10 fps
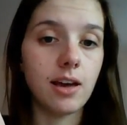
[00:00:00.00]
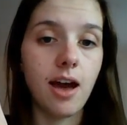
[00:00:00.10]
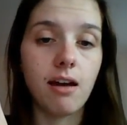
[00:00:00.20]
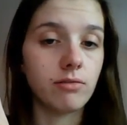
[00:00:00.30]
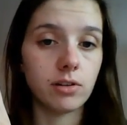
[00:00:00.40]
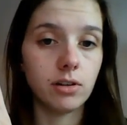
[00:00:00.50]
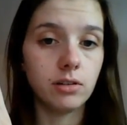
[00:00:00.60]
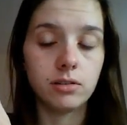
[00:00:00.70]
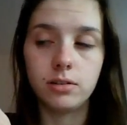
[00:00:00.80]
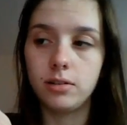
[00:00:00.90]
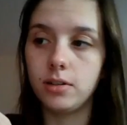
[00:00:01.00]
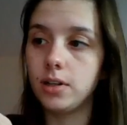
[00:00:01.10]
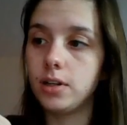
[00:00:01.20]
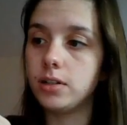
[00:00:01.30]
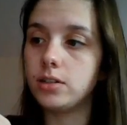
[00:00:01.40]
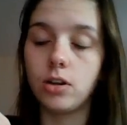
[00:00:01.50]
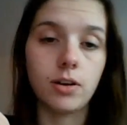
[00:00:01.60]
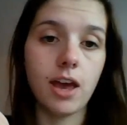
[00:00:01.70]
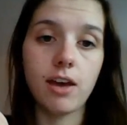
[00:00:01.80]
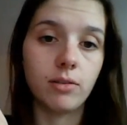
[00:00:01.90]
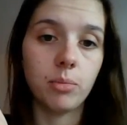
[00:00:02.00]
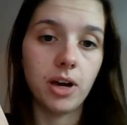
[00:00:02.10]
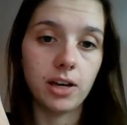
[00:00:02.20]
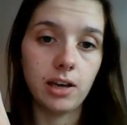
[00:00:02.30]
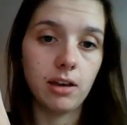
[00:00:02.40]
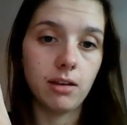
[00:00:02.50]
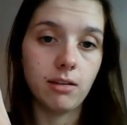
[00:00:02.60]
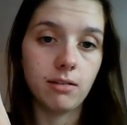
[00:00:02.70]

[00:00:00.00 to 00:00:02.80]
ever. Don't ever buy it.